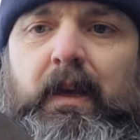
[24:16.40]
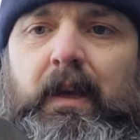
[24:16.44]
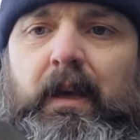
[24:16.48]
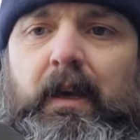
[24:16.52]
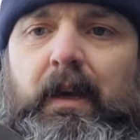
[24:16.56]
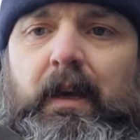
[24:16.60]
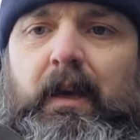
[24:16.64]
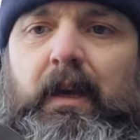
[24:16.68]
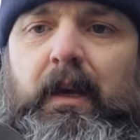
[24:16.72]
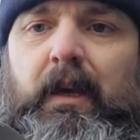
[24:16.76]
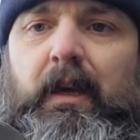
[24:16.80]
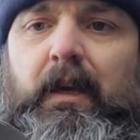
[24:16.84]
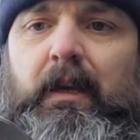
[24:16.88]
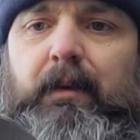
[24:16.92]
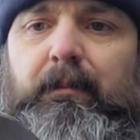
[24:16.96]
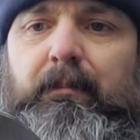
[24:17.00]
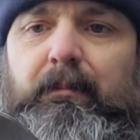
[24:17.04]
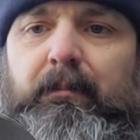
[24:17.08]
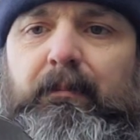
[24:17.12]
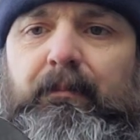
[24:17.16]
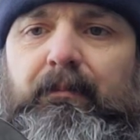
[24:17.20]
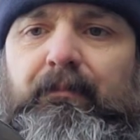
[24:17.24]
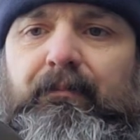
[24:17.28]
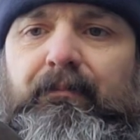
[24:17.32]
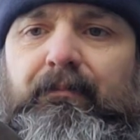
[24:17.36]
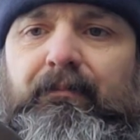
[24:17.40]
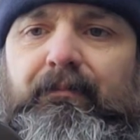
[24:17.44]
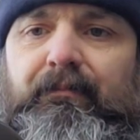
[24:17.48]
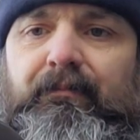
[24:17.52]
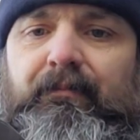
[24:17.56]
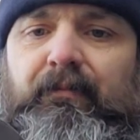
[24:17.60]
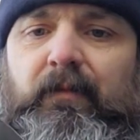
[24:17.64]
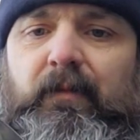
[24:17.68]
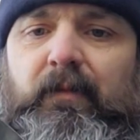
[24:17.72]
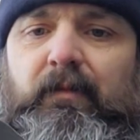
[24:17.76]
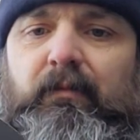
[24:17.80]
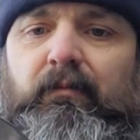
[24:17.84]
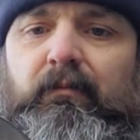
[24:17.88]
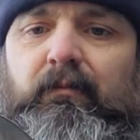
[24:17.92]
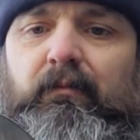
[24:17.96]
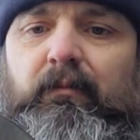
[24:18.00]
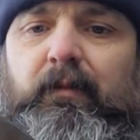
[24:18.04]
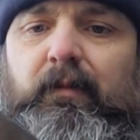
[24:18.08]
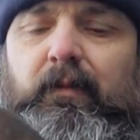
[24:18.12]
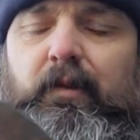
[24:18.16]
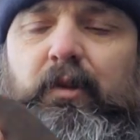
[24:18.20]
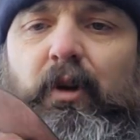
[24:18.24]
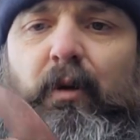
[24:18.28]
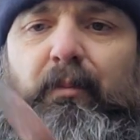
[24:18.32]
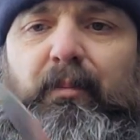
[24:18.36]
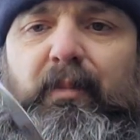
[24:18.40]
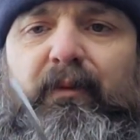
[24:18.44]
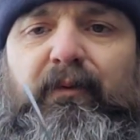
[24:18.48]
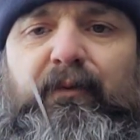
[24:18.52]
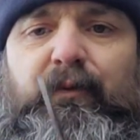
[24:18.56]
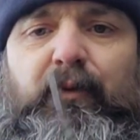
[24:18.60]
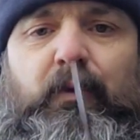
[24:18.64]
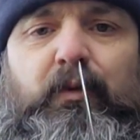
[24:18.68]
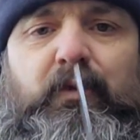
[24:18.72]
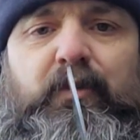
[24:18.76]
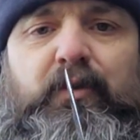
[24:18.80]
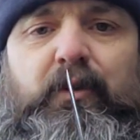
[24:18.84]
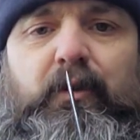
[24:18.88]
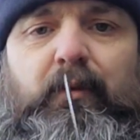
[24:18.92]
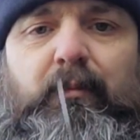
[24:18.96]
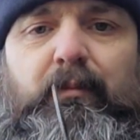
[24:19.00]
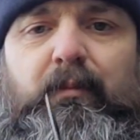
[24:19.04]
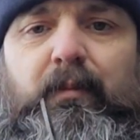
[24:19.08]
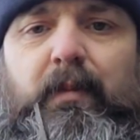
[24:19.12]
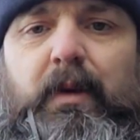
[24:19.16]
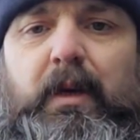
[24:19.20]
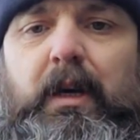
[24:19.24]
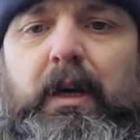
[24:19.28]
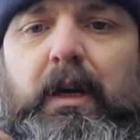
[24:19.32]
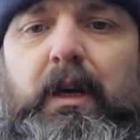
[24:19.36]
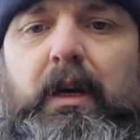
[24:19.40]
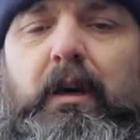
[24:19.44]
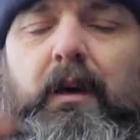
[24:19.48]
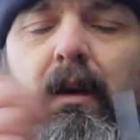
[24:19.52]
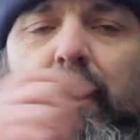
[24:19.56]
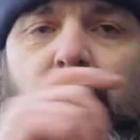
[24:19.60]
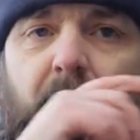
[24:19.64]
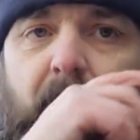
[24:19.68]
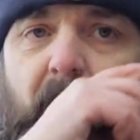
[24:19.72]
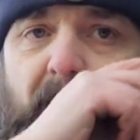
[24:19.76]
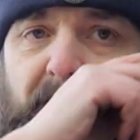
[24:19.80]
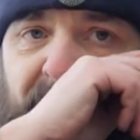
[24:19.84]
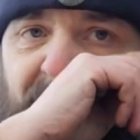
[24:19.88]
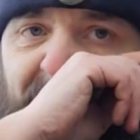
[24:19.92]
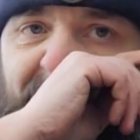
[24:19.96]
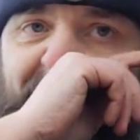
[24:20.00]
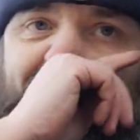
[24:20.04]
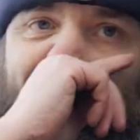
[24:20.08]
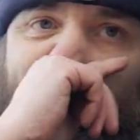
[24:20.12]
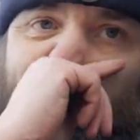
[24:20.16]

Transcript: and chopping through some apple,